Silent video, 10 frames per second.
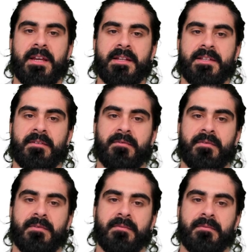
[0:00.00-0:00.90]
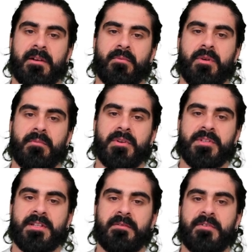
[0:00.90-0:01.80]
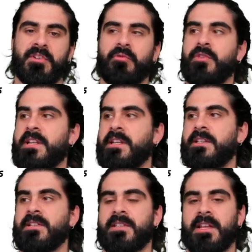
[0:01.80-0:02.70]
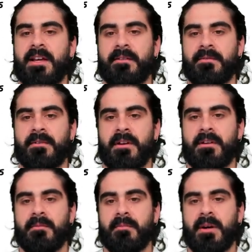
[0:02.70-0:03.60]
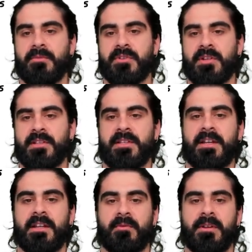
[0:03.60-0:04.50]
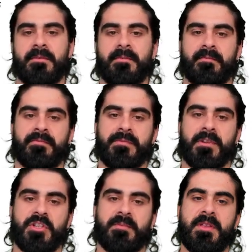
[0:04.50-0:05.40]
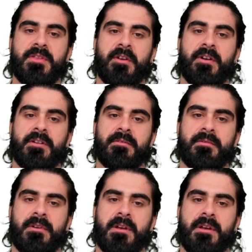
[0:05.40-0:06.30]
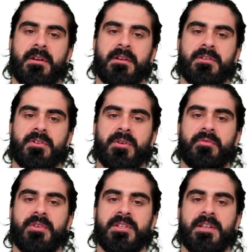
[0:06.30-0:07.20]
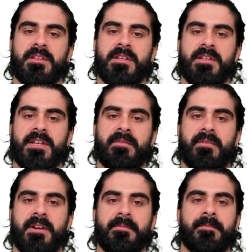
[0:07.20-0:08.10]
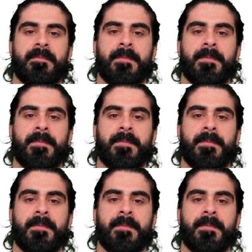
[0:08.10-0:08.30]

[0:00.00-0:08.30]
negative and one positive. You don't really need to say that, but I'm just going to say it anyway. Just be thorough. Don't want to risk it in the exam, right?